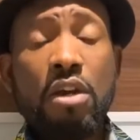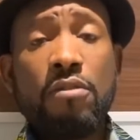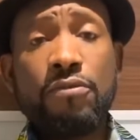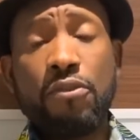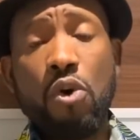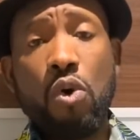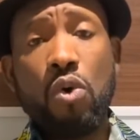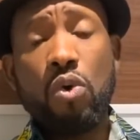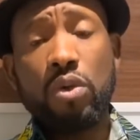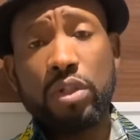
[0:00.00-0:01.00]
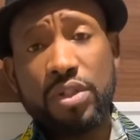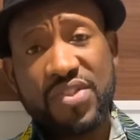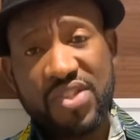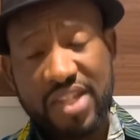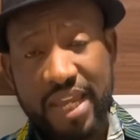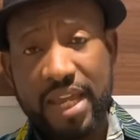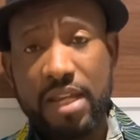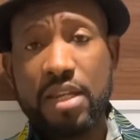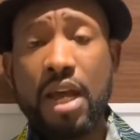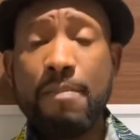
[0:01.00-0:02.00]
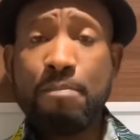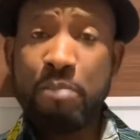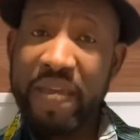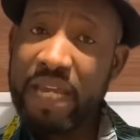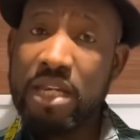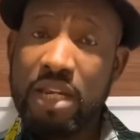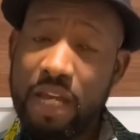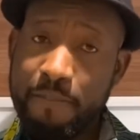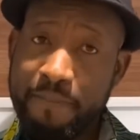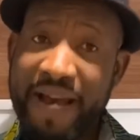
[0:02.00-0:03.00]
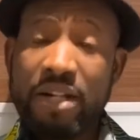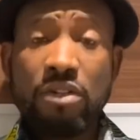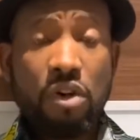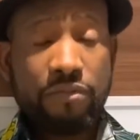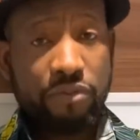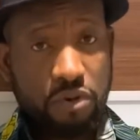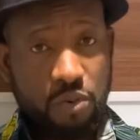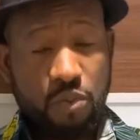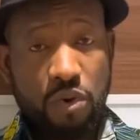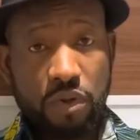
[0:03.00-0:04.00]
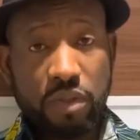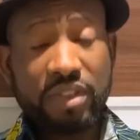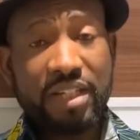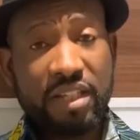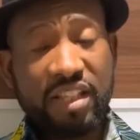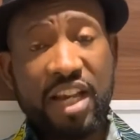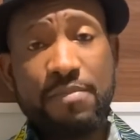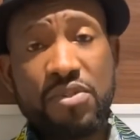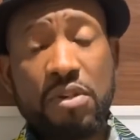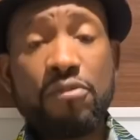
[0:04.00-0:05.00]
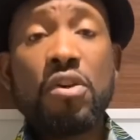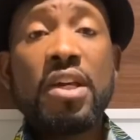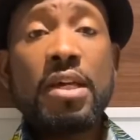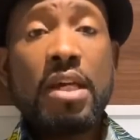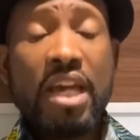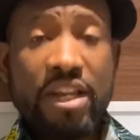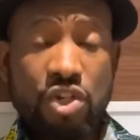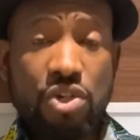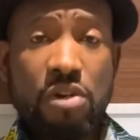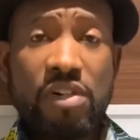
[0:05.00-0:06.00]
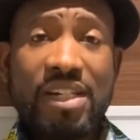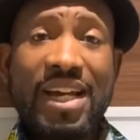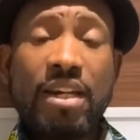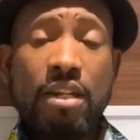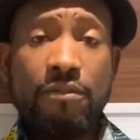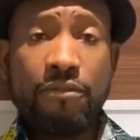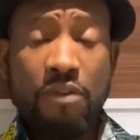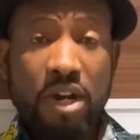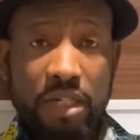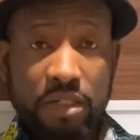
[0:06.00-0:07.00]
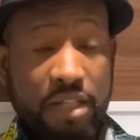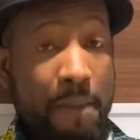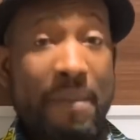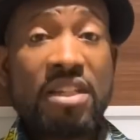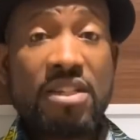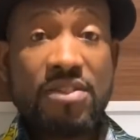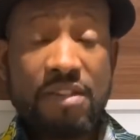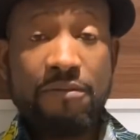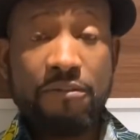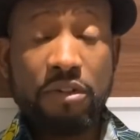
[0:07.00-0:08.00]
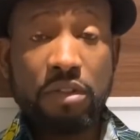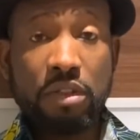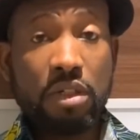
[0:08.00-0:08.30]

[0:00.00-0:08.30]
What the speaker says: for sticking and being a man of your word in terms of ensuring that the fund, emergency fund,